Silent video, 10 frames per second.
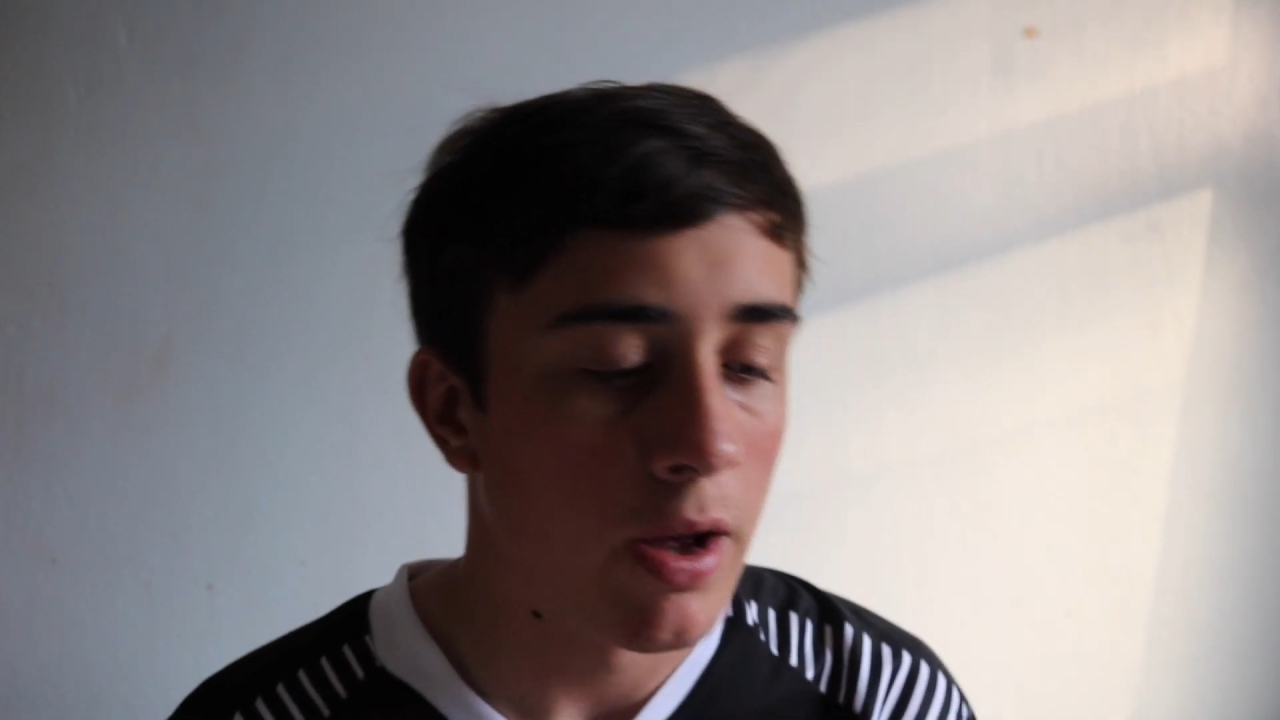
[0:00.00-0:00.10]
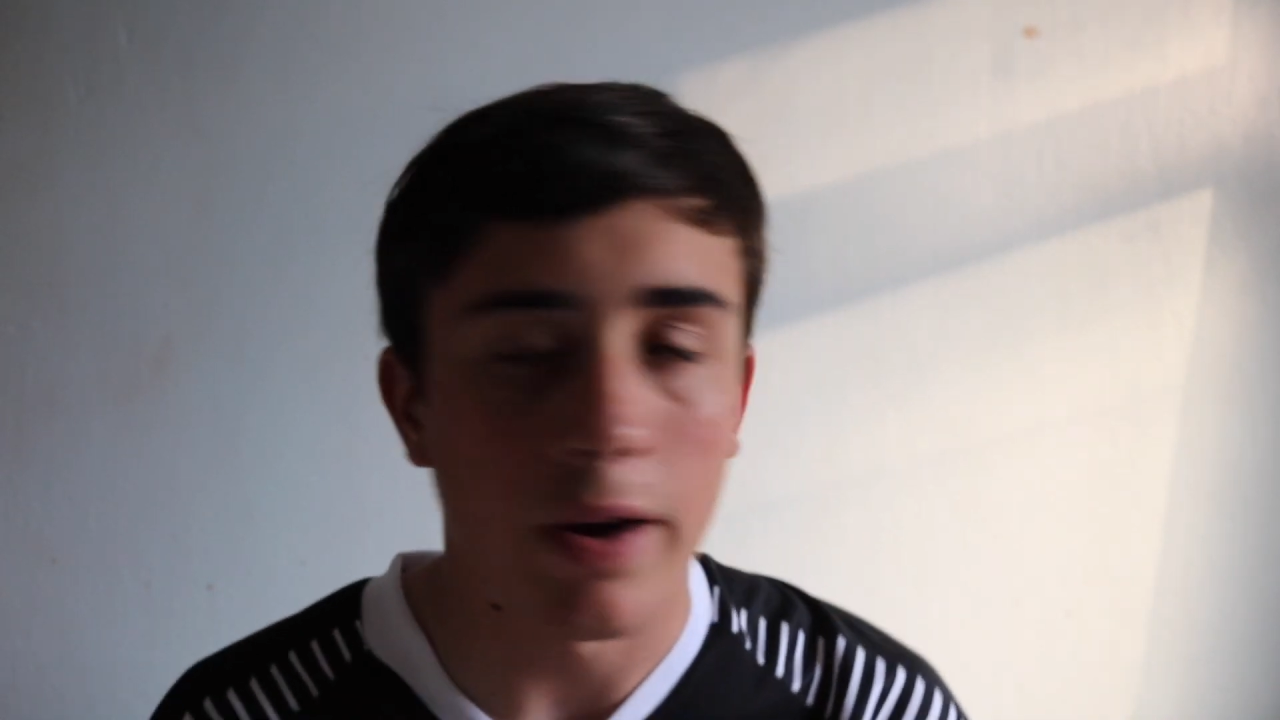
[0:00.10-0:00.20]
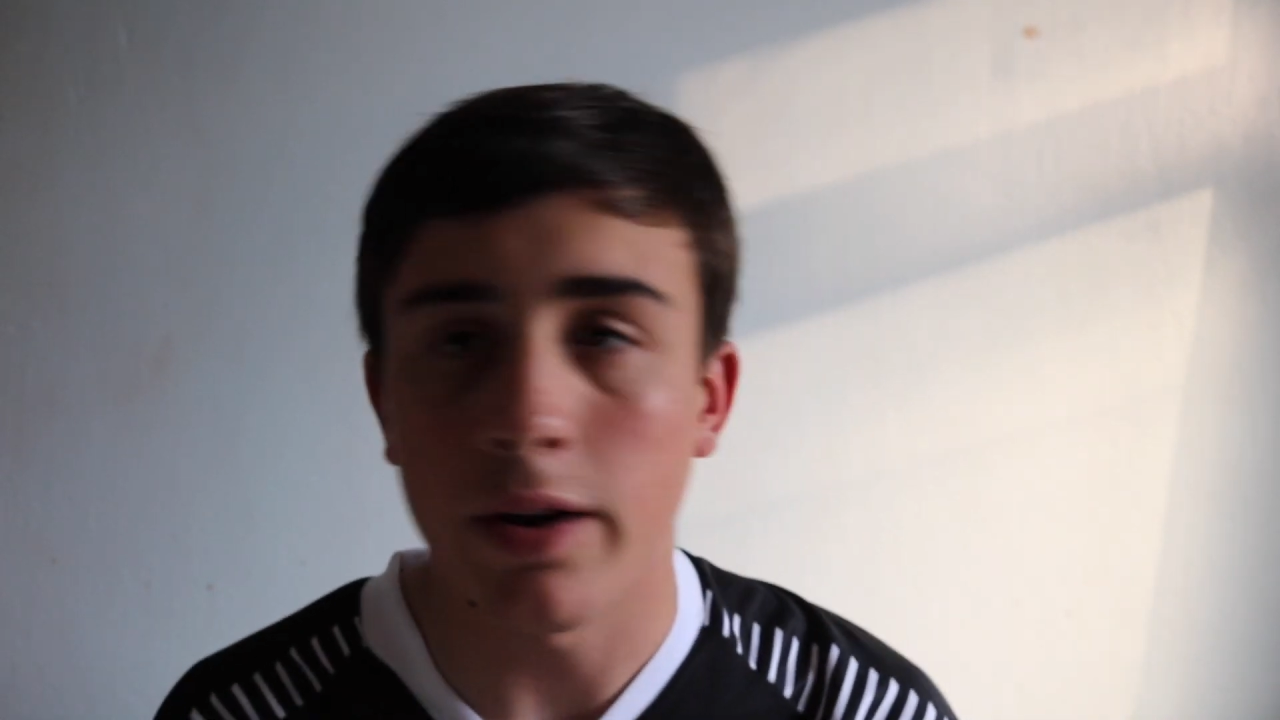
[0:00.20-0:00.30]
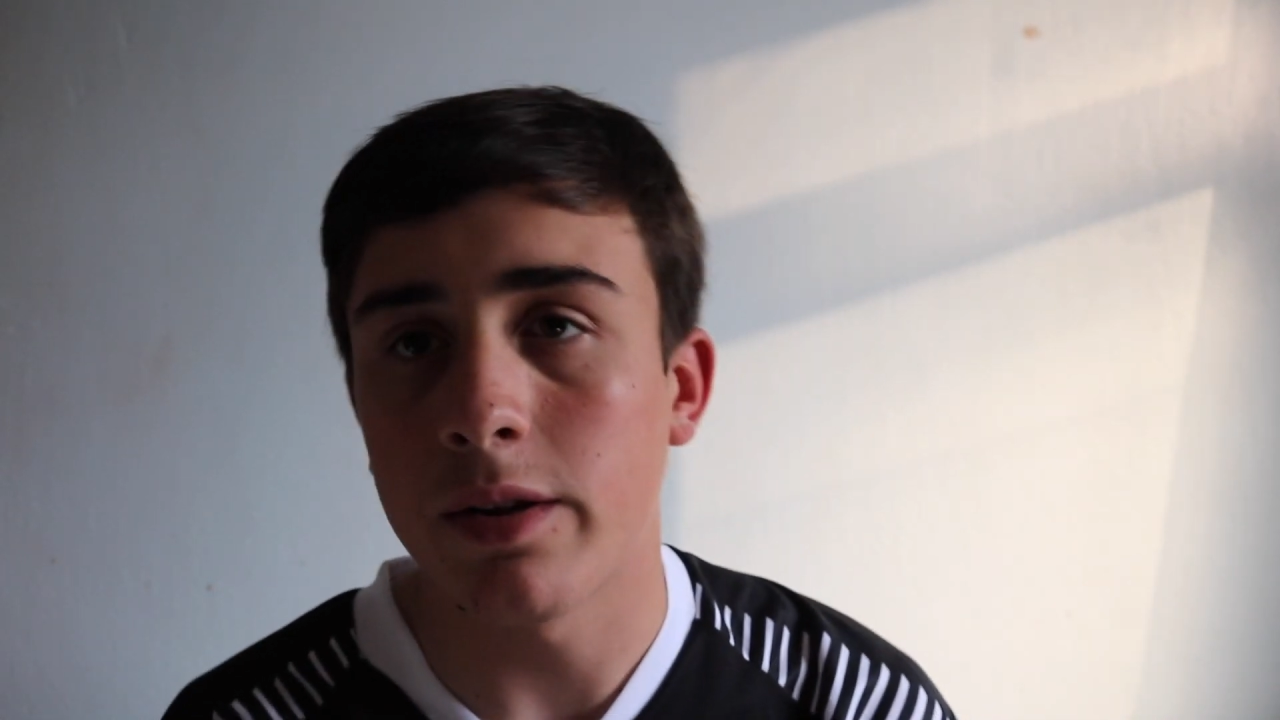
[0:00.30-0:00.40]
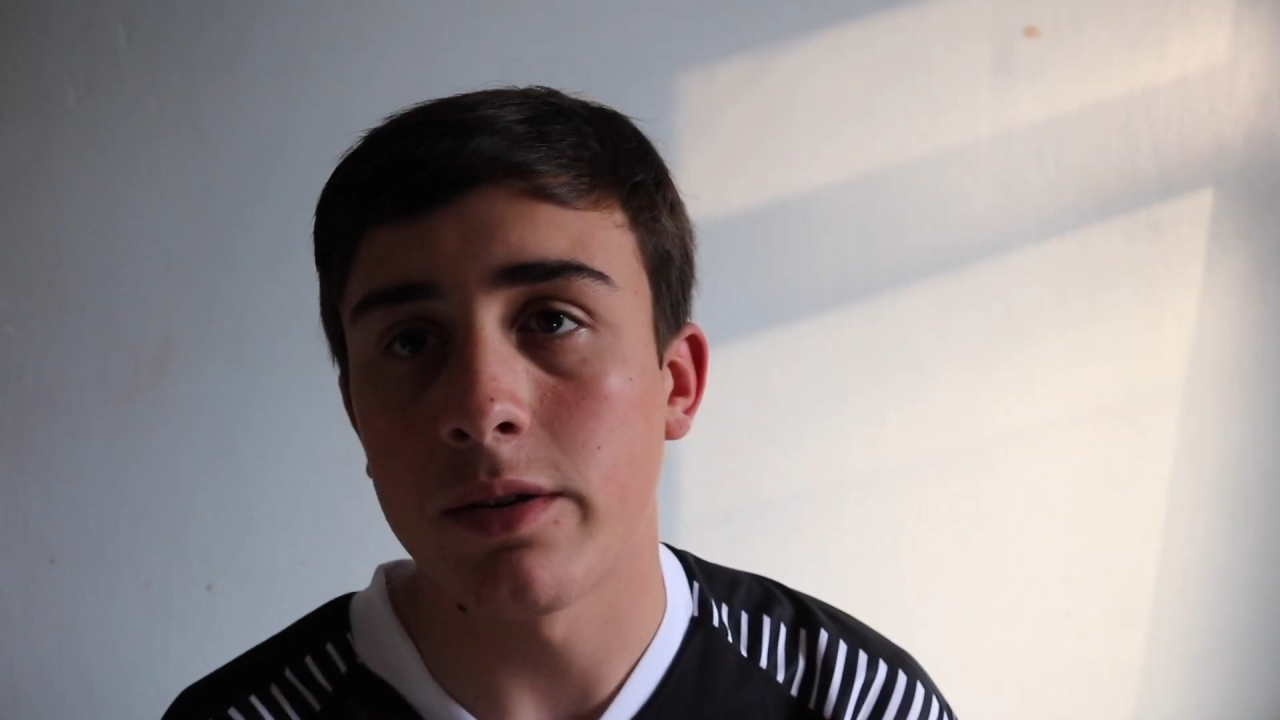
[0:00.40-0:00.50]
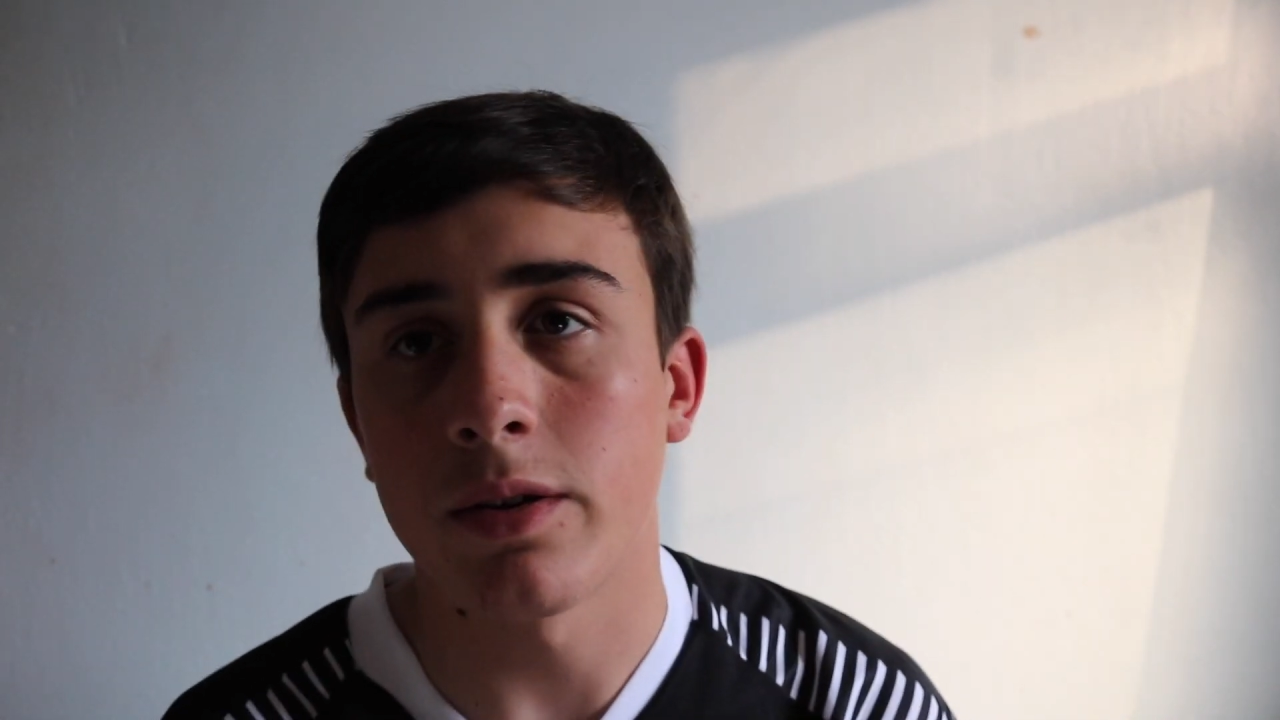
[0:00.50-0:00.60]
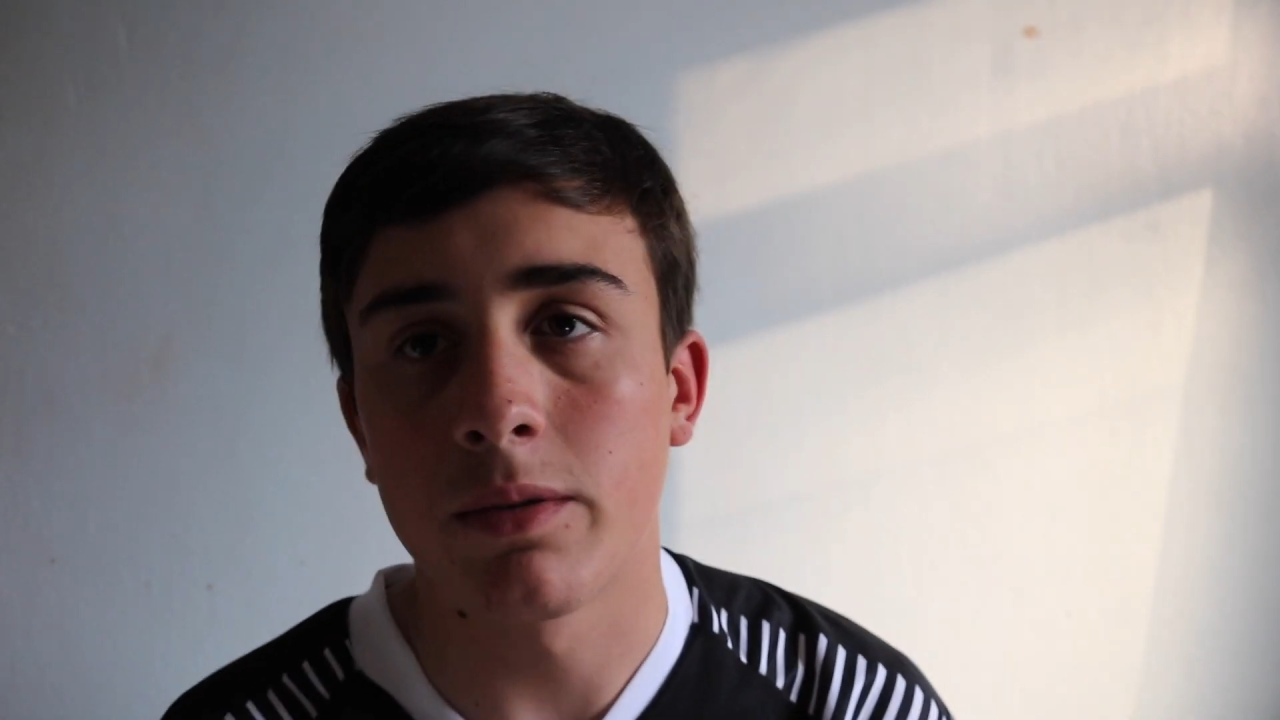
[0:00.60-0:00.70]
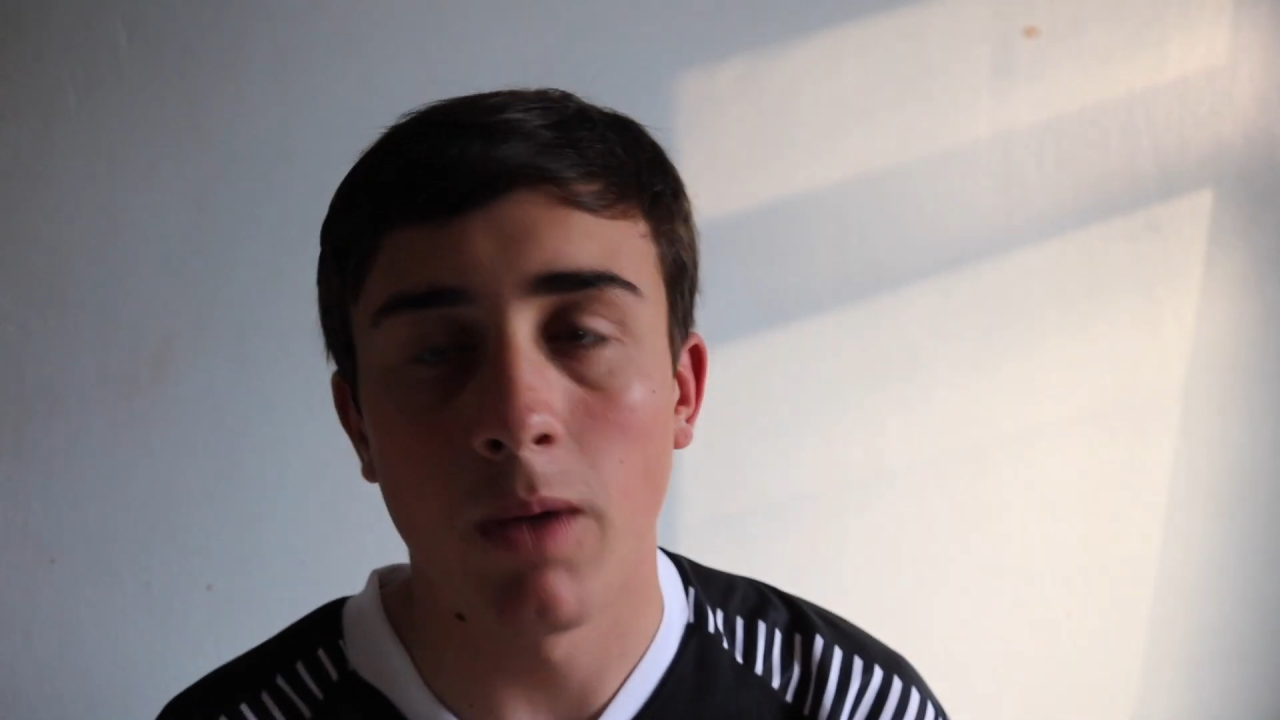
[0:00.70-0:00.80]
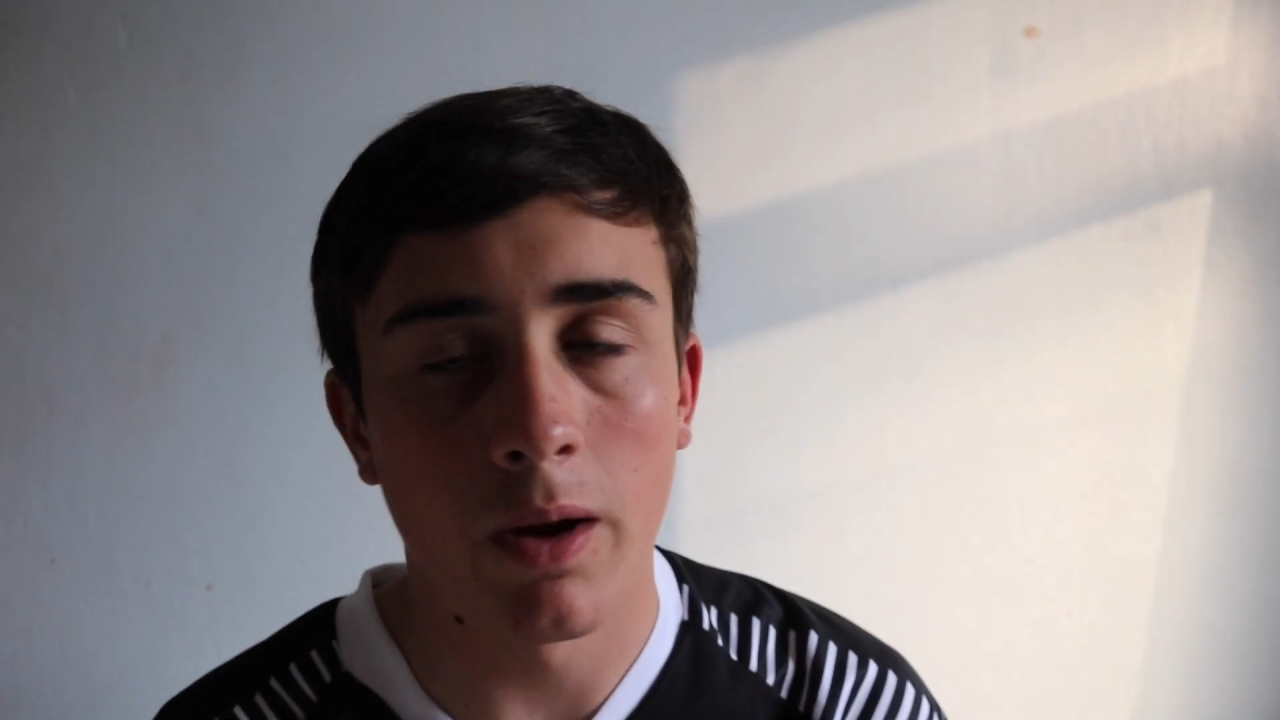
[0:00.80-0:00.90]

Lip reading: And this is an